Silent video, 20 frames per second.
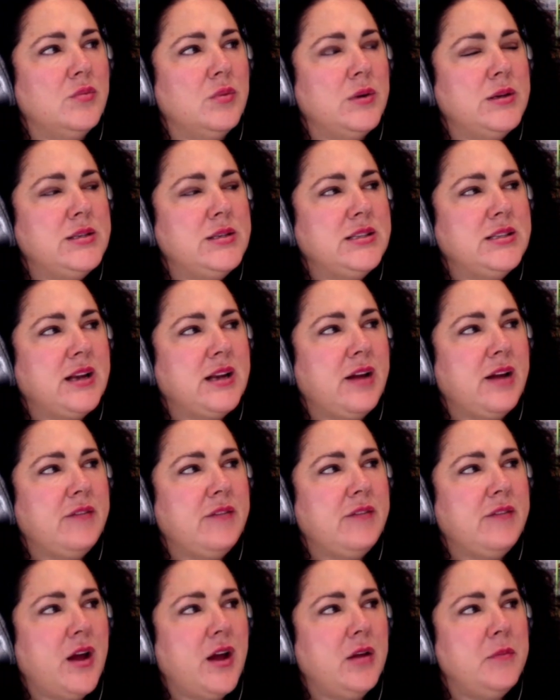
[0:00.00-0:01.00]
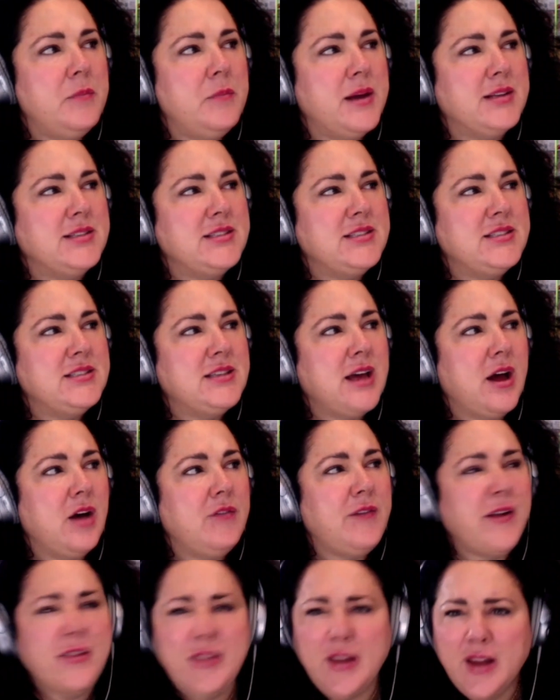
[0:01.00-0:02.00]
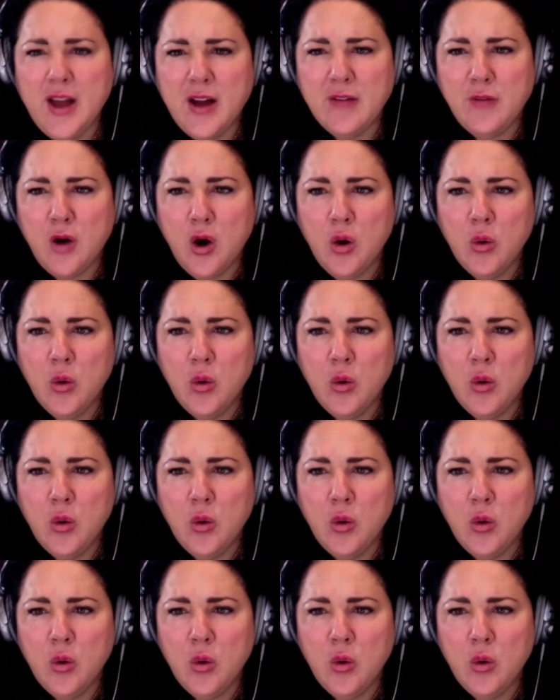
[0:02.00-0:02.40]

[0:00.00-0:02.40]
When did I find myself? I think I've